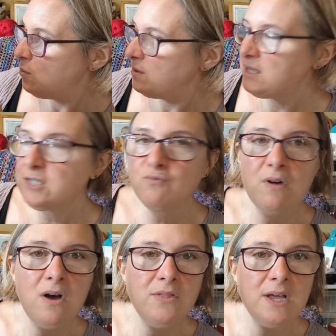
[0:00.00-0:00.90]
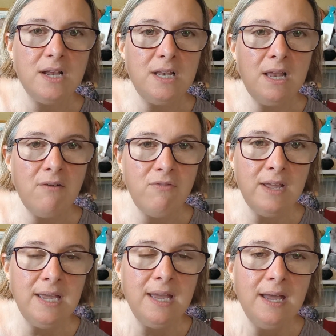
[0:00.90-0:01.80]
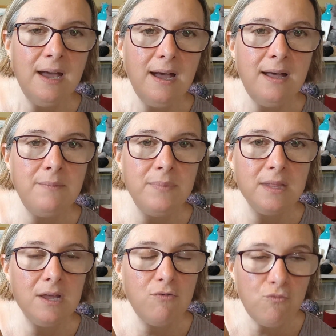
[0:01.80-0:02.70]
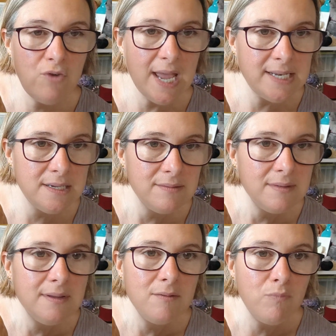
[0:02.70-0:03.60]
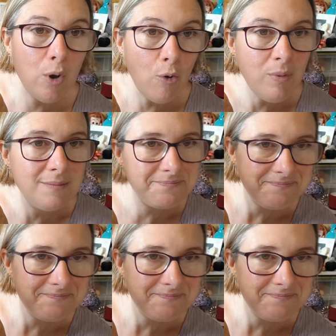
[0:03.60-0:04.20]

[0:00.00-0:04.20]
with this rather lovely red blob,